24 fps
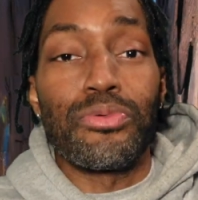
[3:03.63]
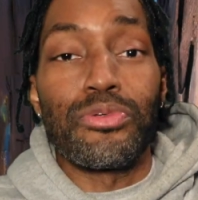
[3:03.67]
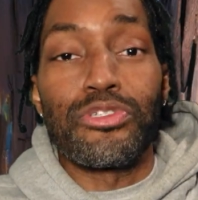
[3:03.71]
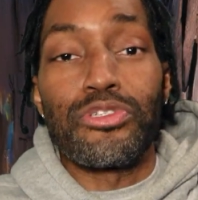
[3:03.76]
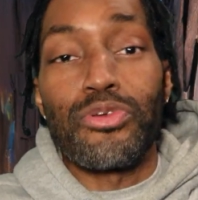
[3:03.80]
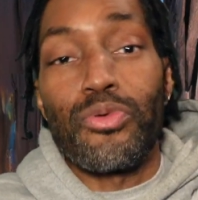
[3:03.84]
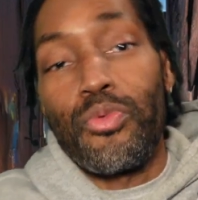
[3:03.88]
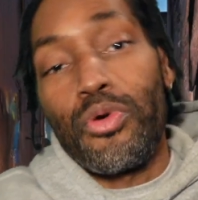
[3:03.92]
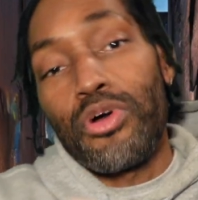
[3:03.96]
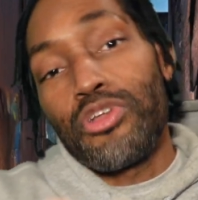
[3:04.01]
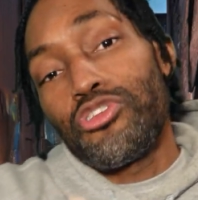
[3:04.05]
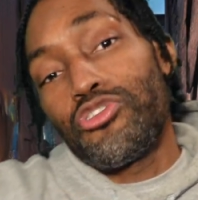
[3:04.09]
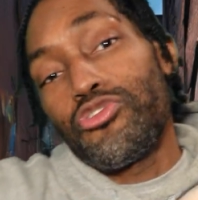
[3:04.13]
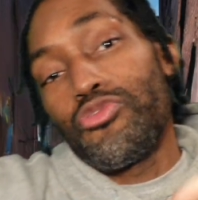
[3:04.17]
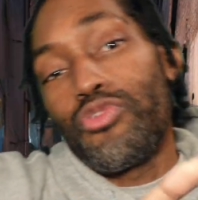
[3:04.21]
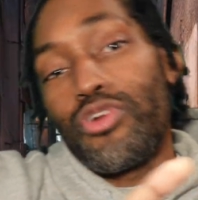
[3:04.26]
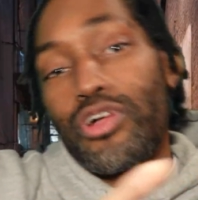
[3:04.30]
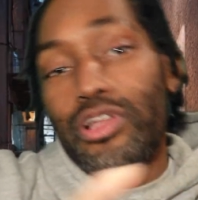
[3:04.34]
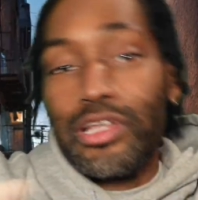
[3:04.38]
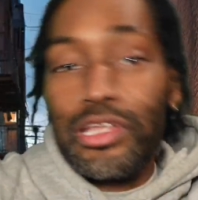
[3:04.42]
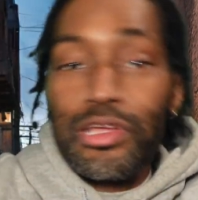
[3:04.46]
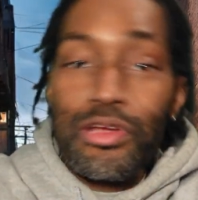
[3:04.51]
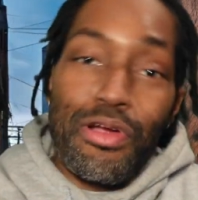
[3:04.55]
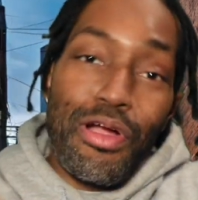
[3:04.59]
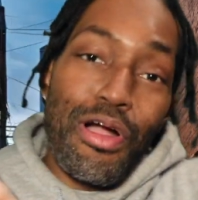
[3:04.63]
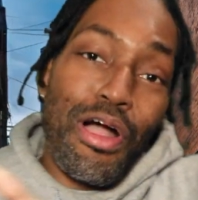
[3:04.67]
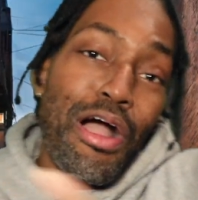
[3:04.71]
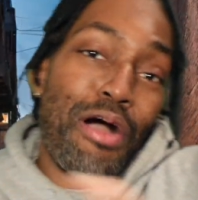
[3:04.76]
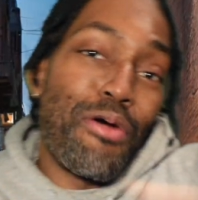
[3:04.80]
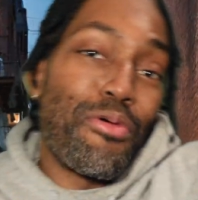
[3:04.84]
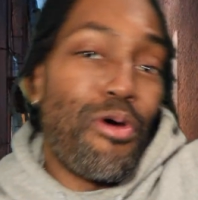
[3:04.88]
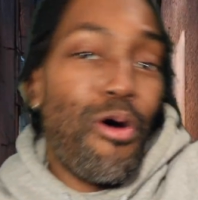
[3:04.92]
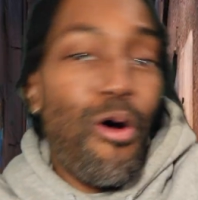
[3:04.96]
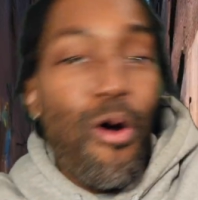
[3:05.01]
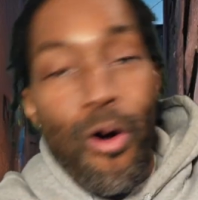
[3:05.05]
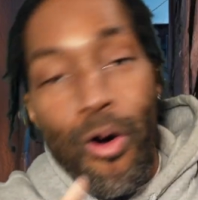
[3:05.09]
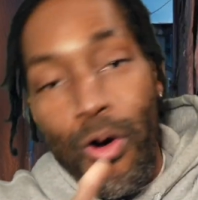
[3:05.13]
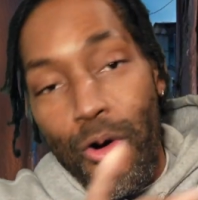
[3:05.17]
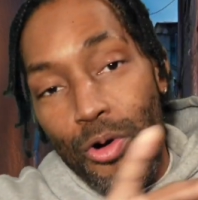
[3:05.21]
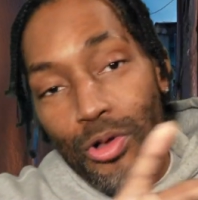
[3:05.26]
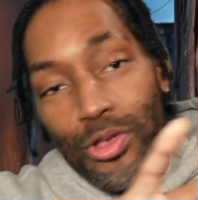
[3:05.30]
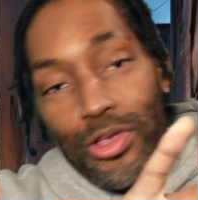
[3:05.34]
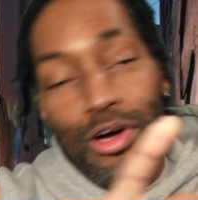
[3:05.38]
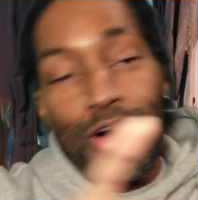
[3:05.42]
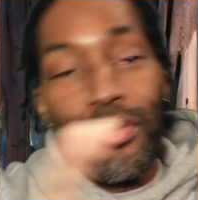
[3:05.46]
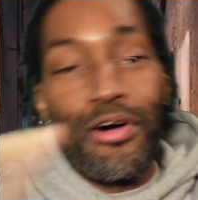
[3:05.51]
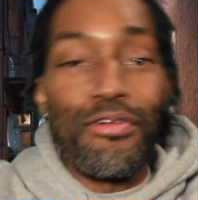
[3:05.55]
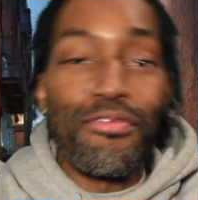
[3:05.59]
So once you clear out
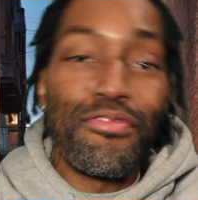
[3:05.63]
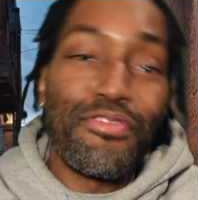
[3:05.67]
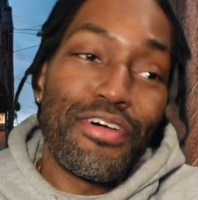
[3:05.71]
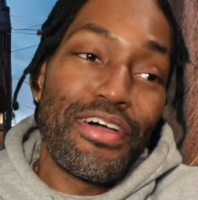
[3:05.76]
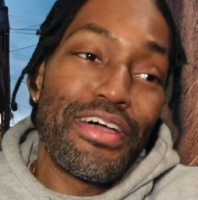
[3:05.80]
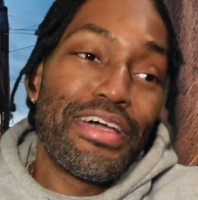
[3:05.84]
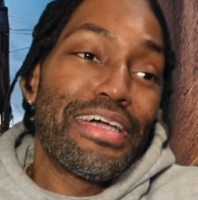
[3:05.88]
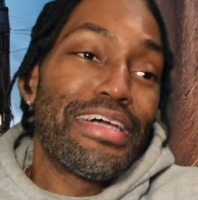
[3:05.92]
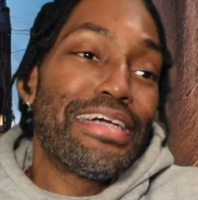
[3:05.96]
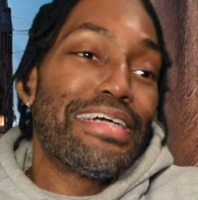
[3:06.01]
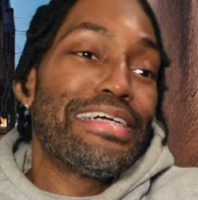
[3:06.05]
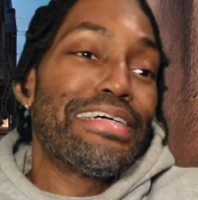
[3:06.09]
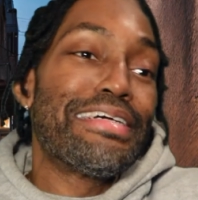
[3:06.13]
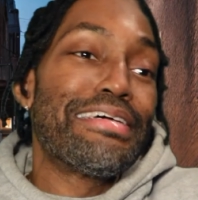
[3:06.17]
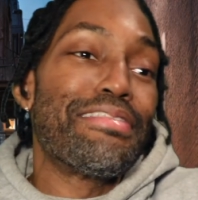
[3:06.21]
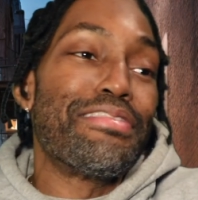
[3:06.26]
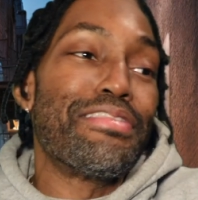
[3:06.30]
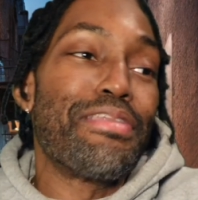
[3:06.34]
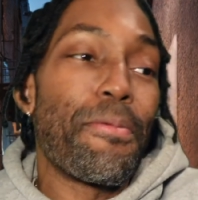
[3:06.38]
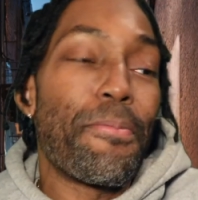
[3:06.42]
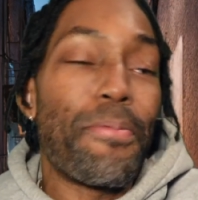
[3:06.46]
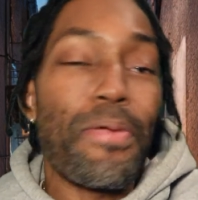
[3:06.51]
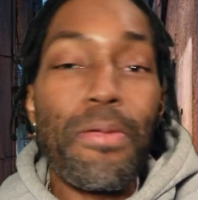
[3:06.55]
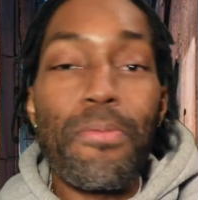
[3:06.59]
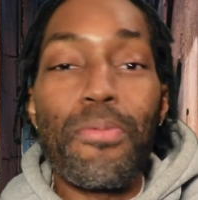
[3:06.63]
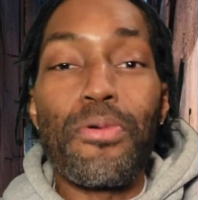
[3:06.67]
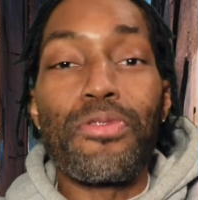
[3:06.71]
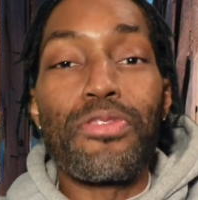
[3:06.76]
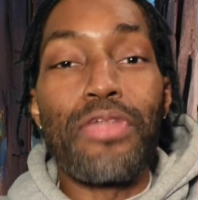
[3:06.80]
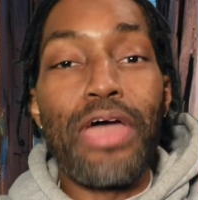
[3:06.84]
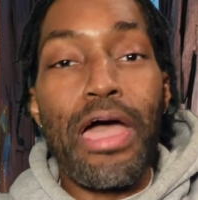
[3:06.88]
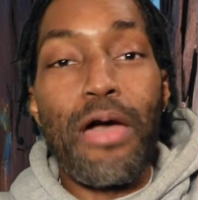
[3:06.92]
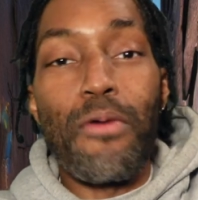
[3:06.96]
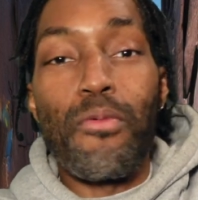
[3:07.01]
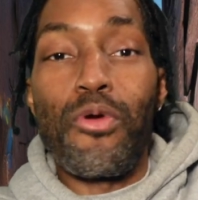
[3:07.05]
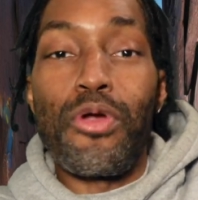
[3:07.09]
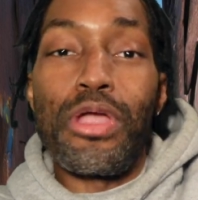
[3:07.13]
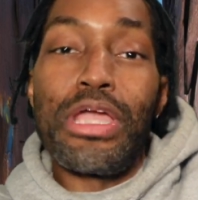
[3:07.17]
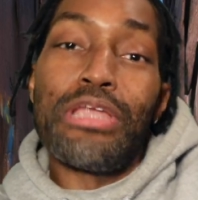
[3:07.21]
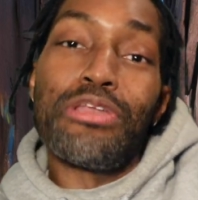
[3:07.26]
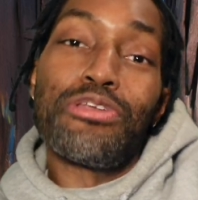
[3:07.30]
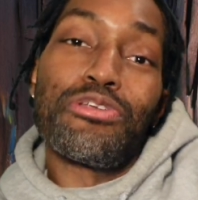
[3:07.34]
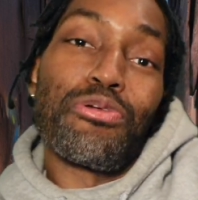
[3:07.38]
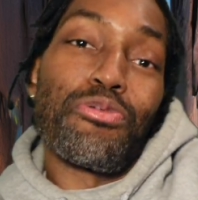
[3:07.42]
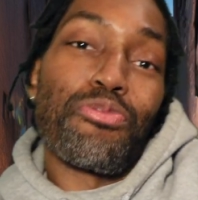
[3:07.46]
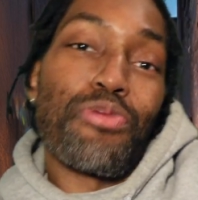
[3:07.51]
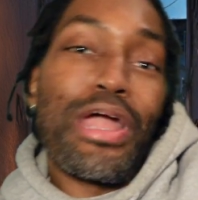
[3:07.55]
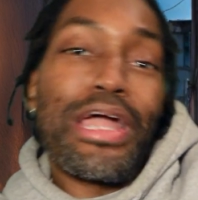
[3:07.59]
all of the people that were
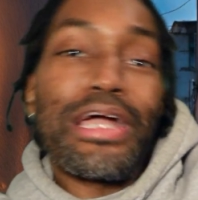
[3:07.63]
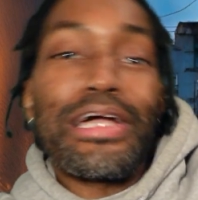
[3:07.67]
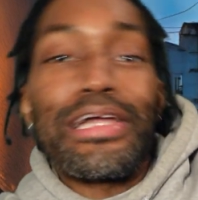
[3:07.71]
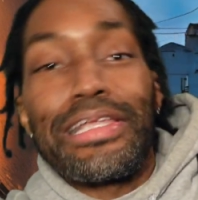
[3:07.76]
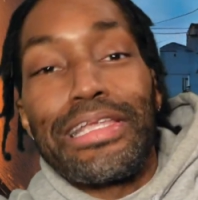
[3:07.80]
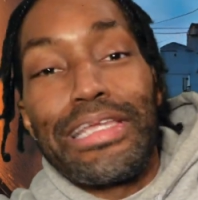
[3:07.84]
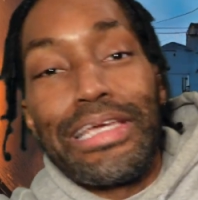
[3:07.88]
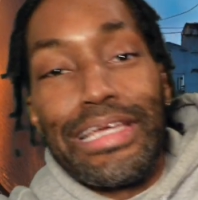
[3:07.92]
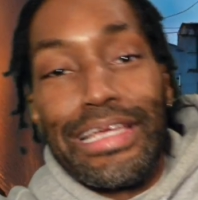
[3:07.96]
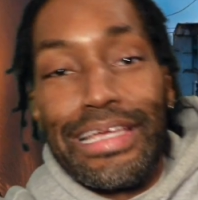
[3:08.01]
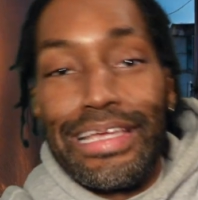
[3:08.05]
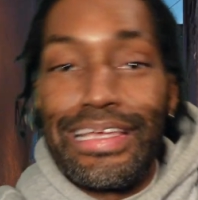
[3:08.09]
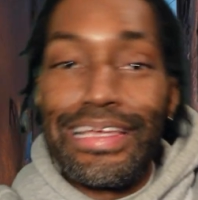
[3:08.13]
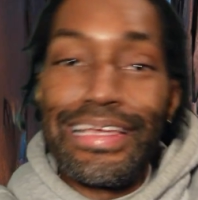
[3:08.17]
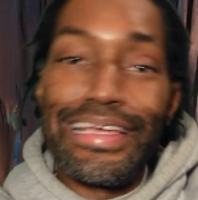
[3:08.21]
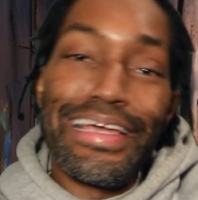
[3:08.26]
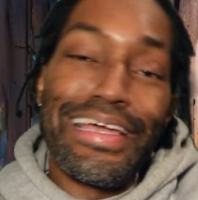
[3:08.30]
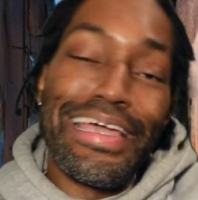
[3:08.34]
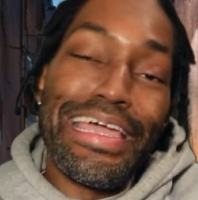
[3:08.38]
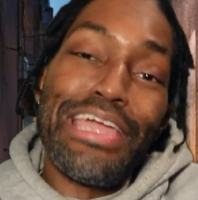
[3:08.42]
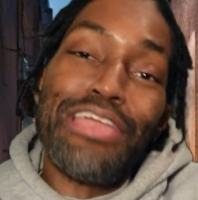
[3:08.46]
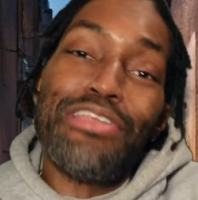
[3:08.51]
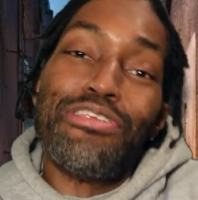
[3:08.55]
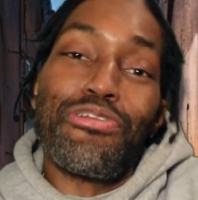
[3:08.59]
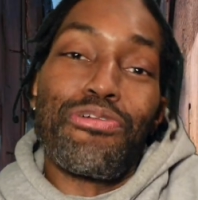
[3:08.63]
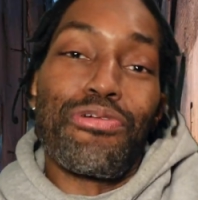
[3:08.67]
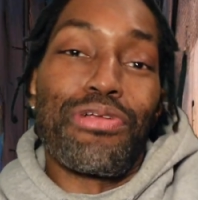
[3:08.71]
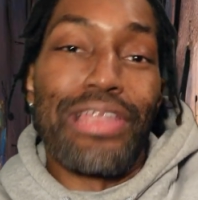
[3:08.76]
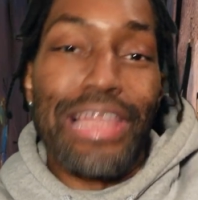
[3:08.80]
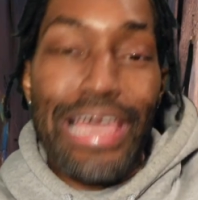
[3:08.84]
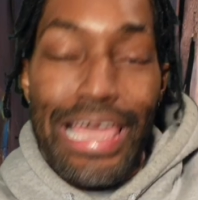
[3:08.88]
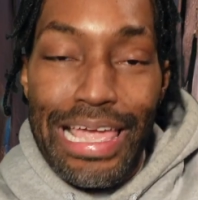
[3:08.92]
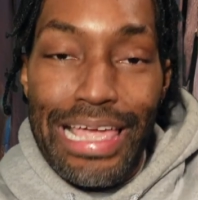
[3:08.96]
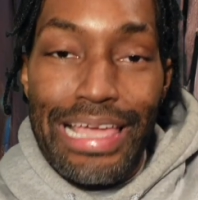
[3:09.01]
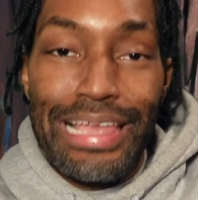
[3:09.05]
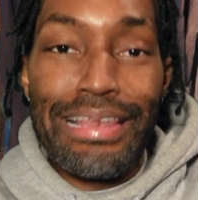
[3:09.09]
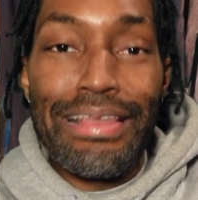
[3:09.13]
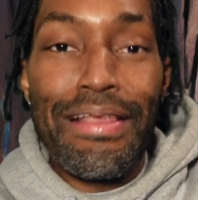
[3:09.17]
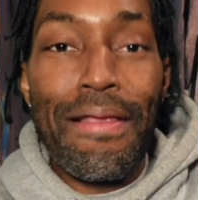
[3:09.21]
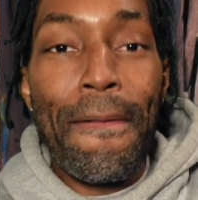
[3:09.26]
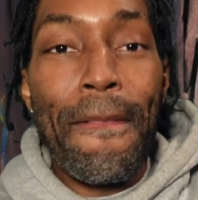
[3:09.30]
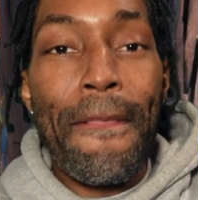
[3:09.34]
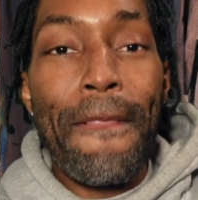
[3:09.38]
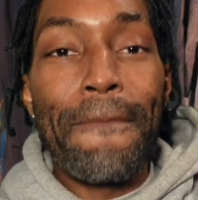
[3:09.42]
indirectly in your lane,